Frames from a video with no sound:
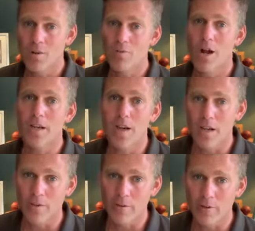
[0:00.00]
the right
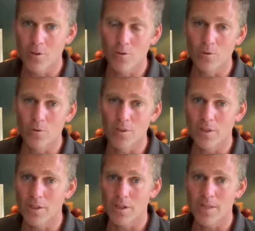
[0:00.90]
kind of fuel. That
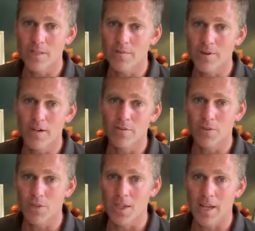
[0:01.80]
you know, it's very
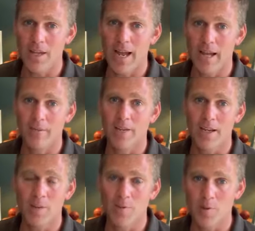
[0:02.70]
difficult to get
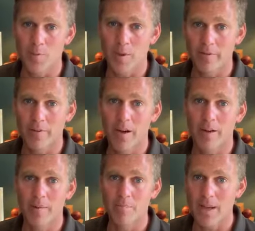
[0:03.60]
avgas for the
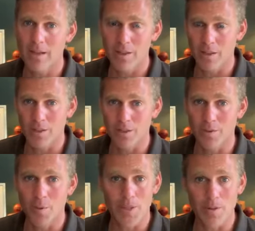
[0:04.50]
Spitfire in many of the countries
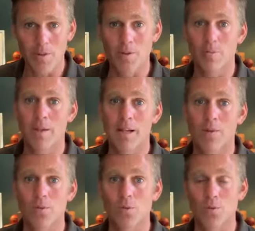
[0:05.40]
we went to, but
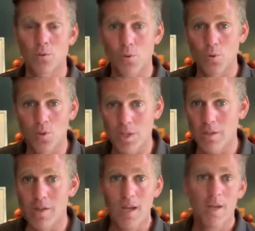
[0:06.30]
that was all sorted
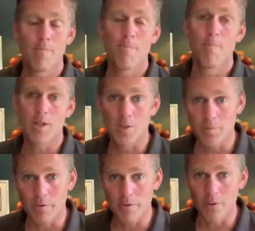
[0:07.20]
months
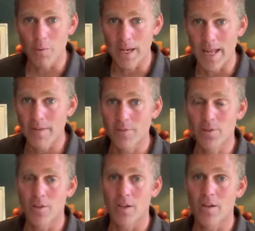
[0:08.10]
before we left.
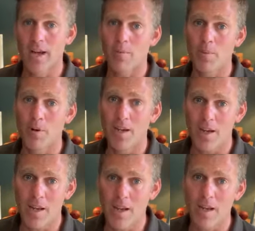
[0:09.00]
So, and we were
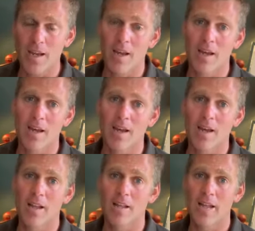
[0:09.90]
lucky
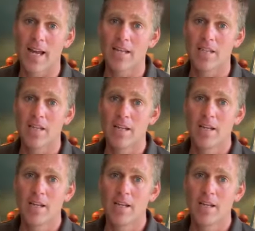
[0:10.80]
uh, that